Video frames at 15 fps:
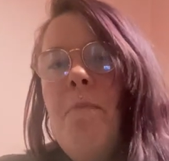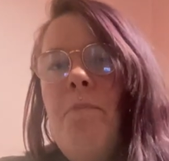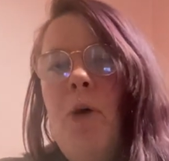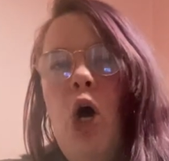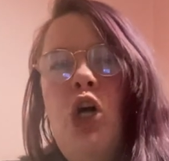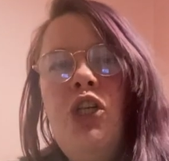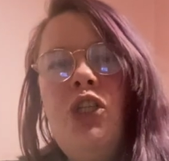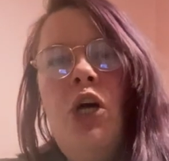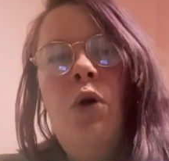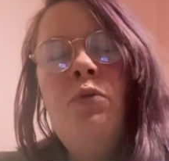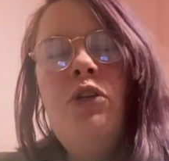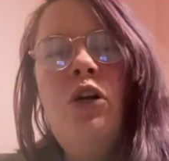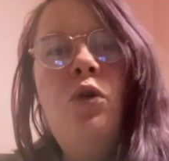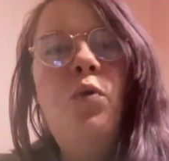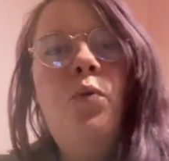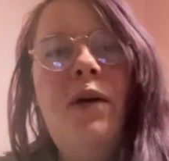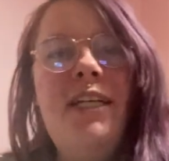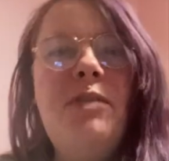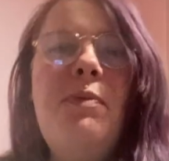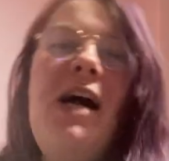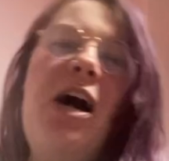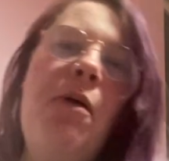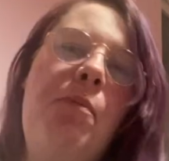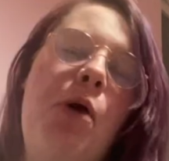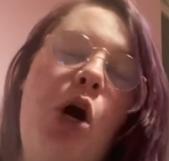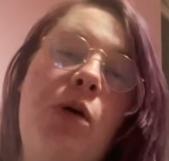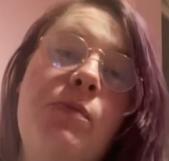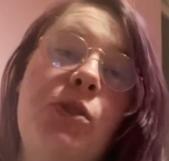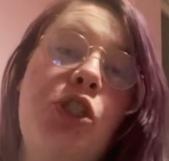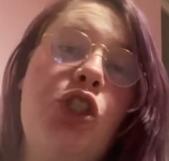but I don't know which pair of
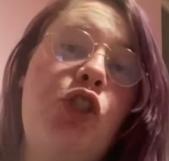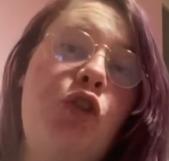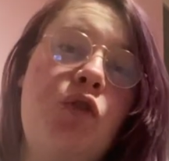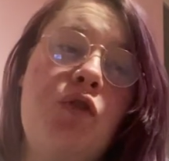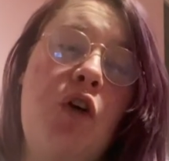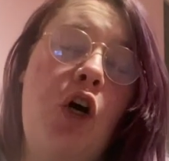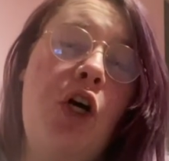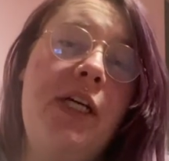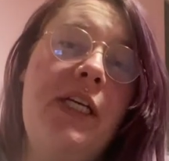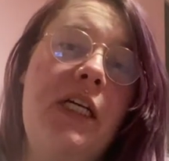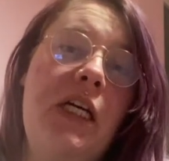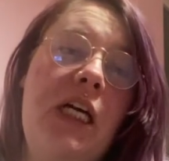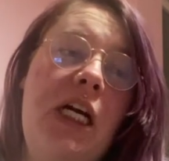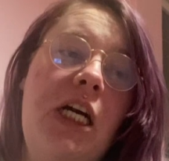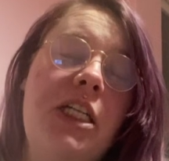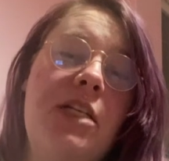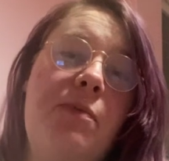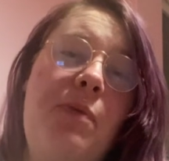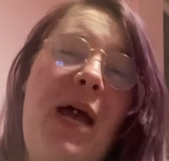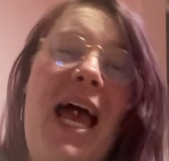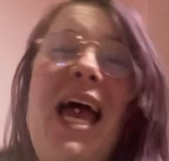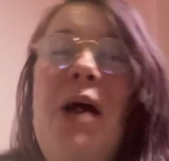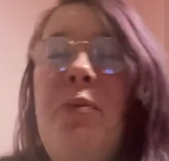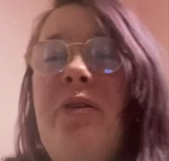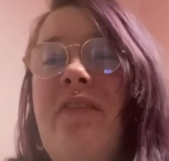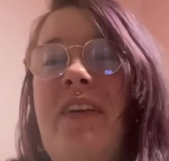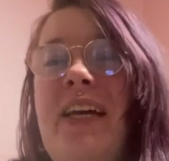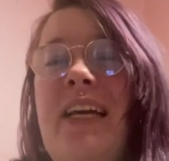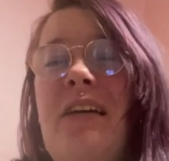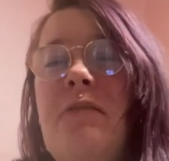bottoms to try to pair with
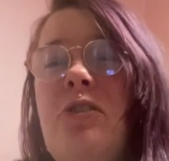it.